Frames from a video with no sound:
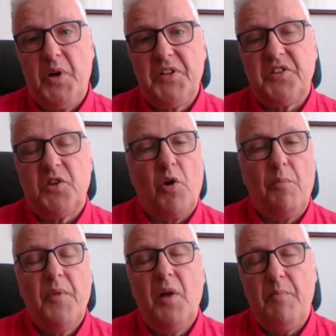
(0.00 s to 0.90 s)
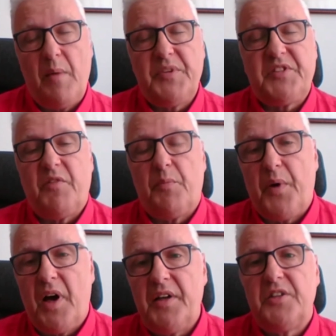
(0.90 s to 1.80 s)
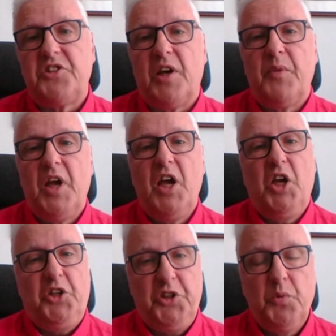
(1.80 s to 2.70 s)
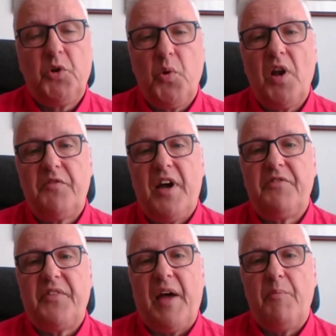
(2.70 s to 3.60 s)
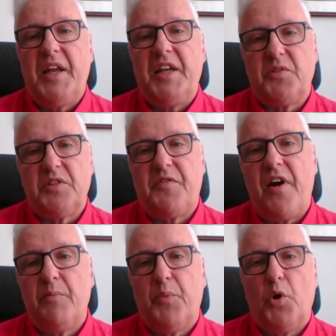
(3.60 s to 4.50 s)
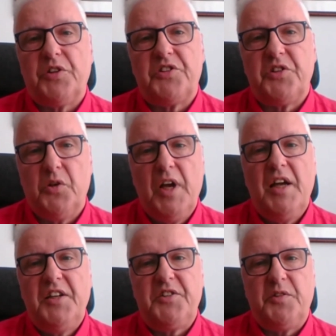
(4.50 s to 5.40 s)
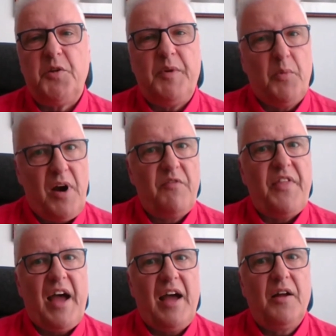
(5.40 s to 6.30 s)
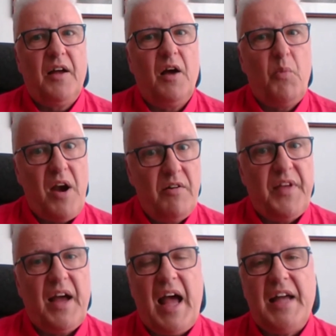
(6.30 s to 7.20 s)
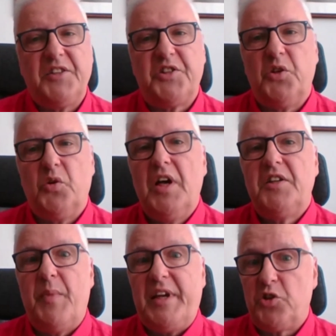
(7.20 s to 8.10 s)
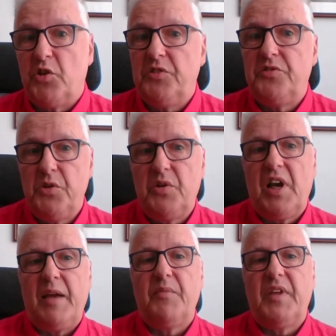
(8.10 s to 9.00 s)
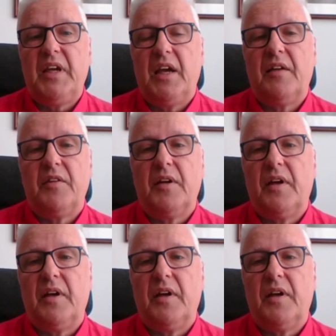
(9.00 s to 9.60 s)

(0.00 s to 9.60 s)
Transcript: person or members of a partnership, you will qualify for that money. So it's very important to be aware of that and to make sure you do claim the